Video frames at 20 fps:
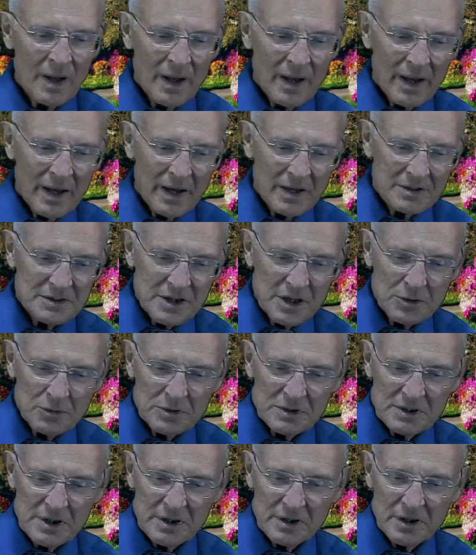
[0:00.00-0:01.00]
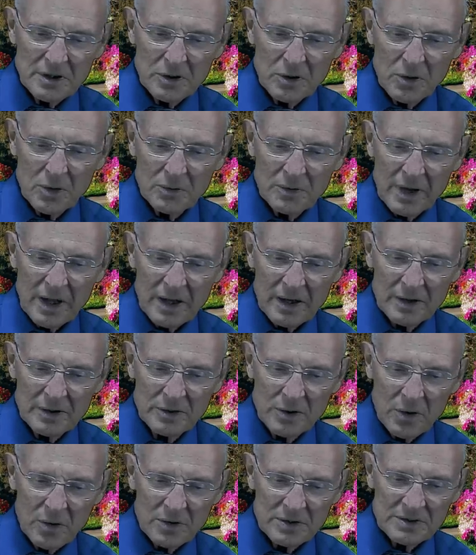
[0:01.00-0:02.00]
It is interesting to know that,
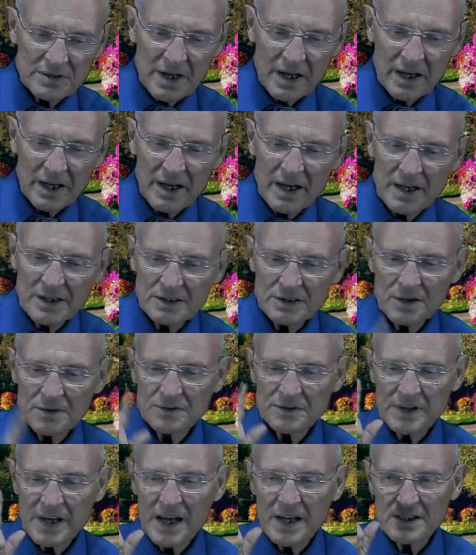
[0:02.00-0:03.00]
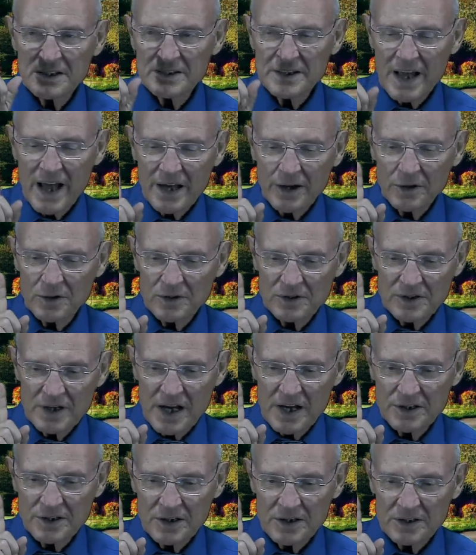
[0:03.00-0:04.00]
notice that each of Satan's
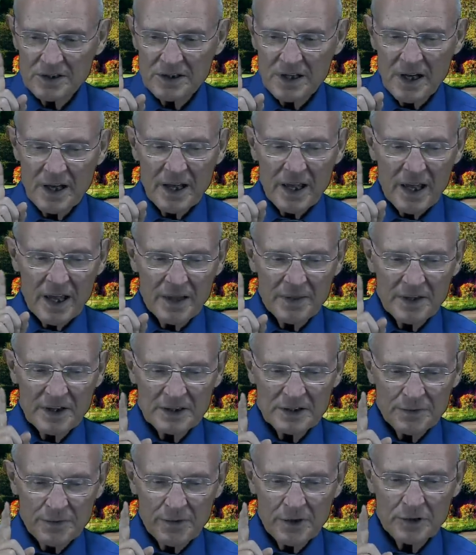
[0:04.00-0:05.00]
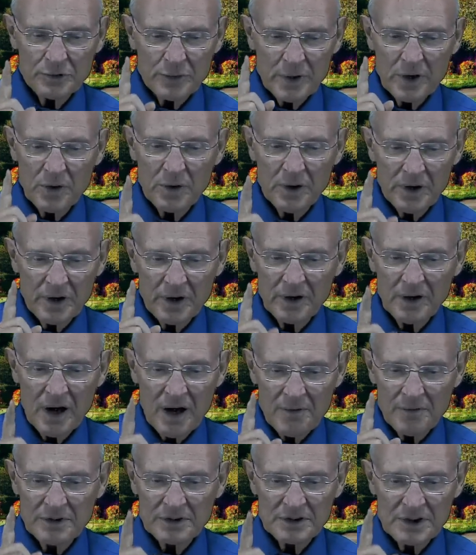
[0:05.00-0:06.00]
accusations in this first recorded
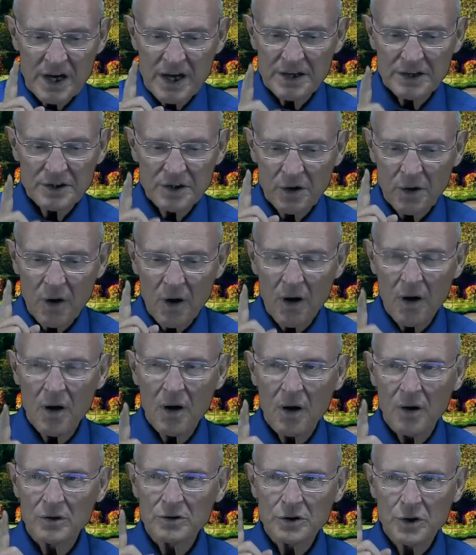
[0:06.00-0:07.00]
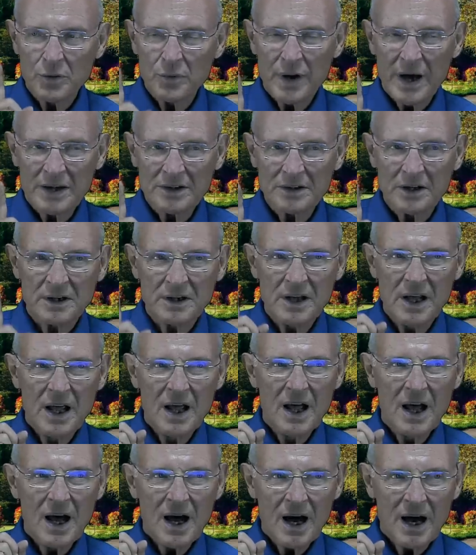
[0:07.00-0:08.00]
conversation are all directed
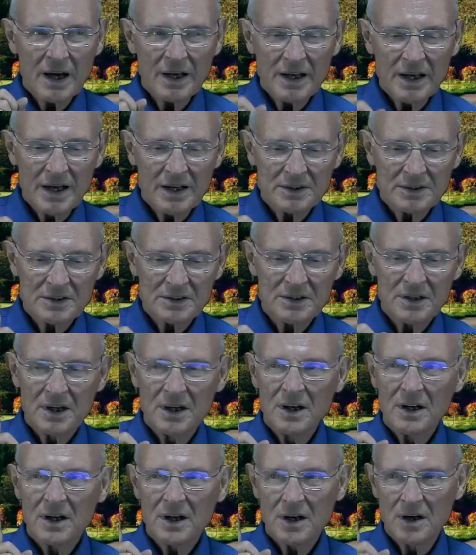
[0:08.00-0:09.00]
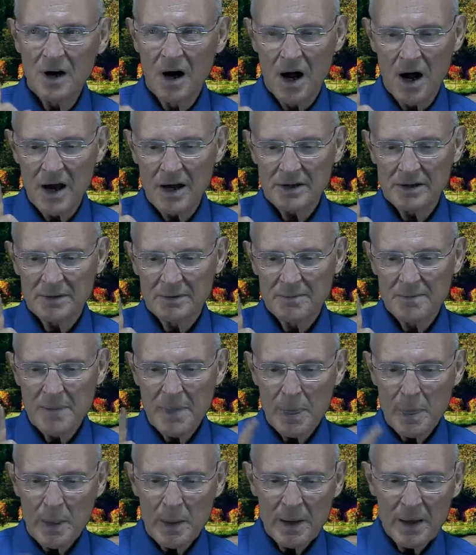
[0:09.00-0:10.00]
against God.
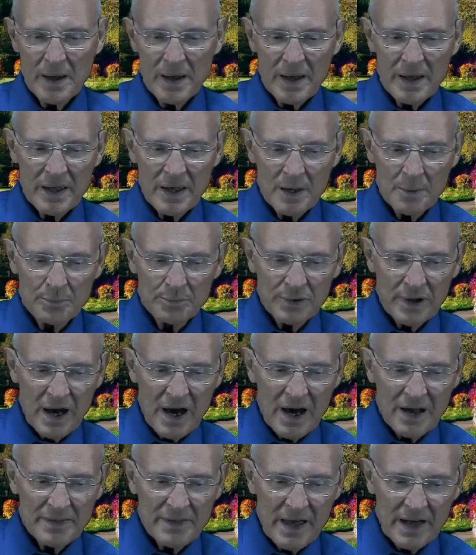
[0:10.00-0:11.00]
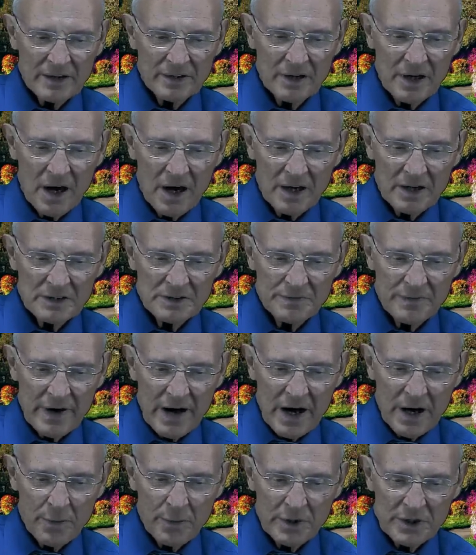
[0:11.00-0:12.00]
He implied that God is
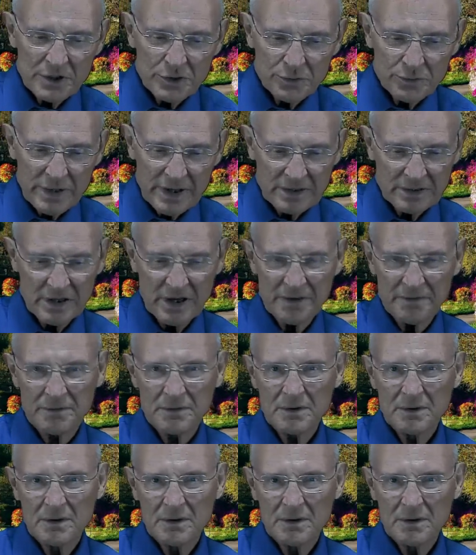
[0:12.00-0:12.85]
very restrictive